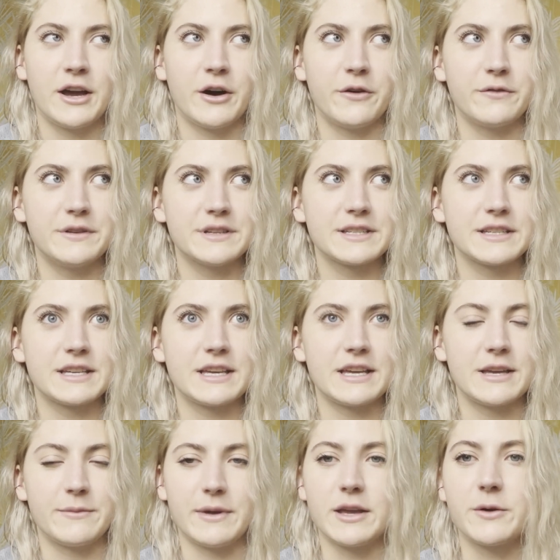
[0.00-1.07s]

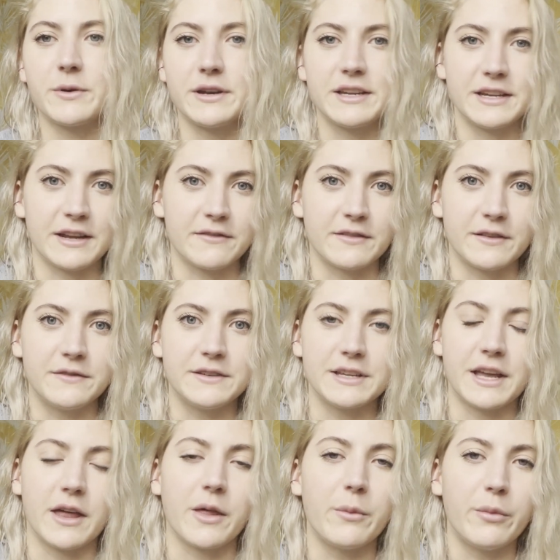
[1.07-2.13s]
Obviously, me and Quentin have lived
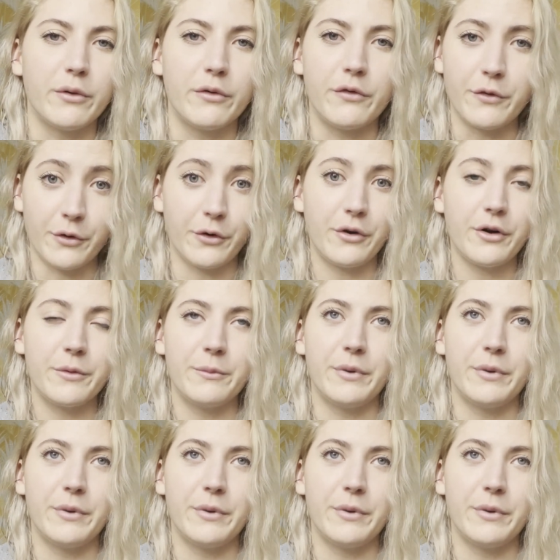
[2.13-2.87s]
together before,